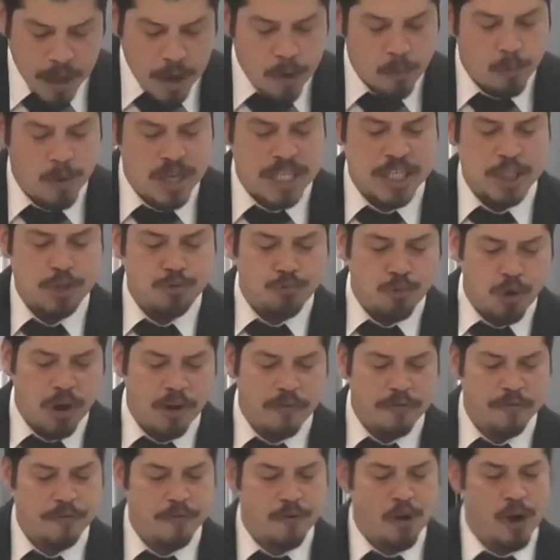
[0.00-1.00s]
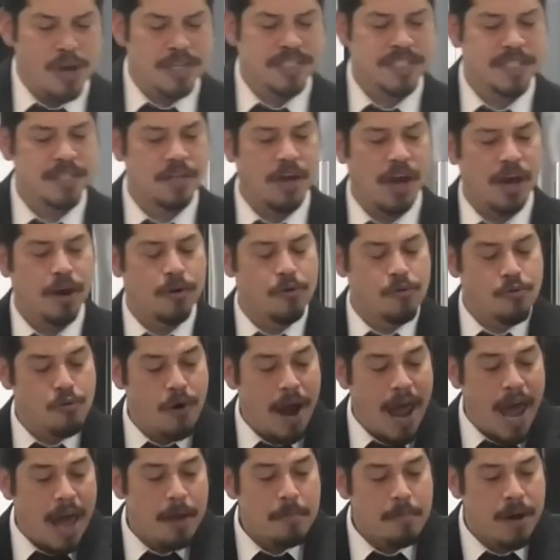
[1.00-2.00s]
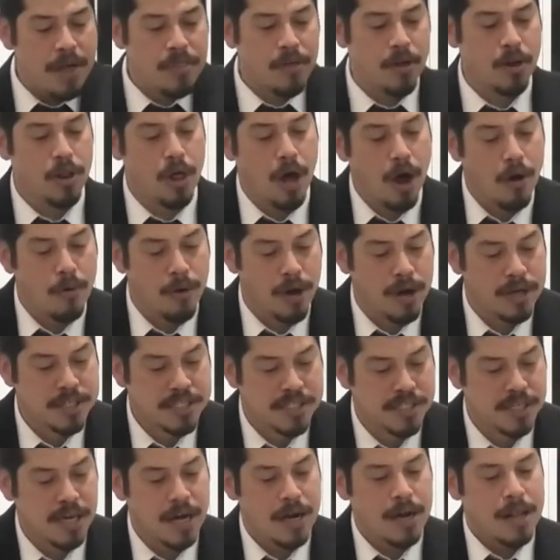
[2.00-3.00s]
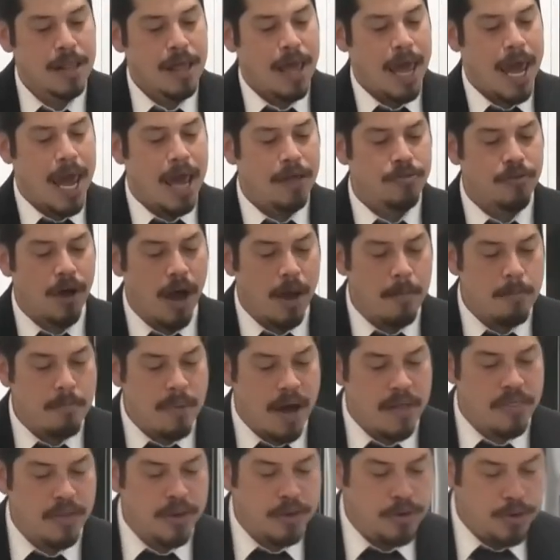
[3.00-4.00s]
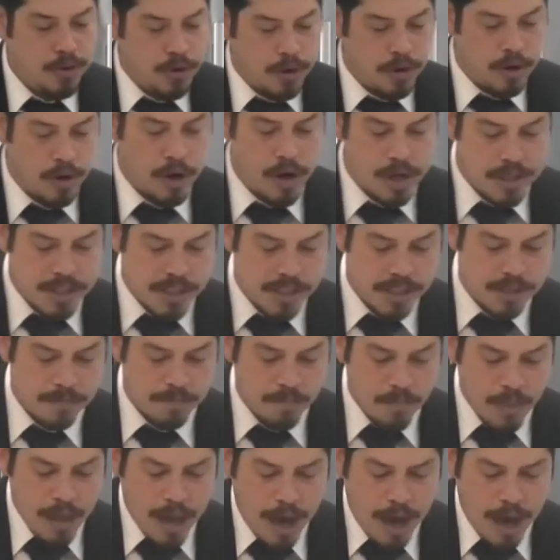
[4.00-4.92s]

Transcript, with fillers: which dwelt first in thy grandmother Lois and thy mother Eunice,